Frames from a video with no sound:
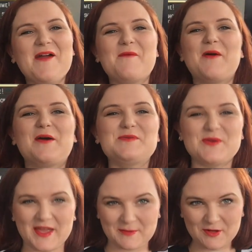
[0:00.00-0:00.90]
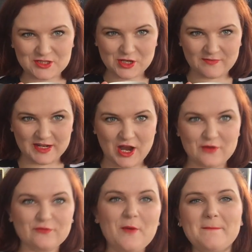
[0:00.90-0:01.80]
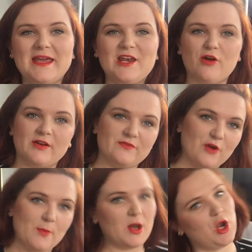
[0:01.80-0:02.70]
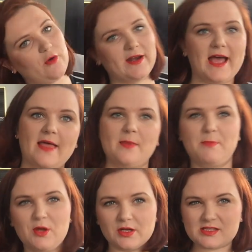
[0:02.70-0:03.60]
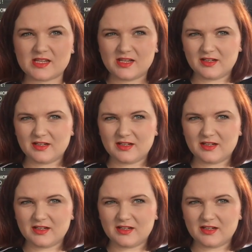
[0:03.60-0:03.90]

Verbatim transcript: and welcome to another booktube video from me, Lauren, from Lauren and the Books.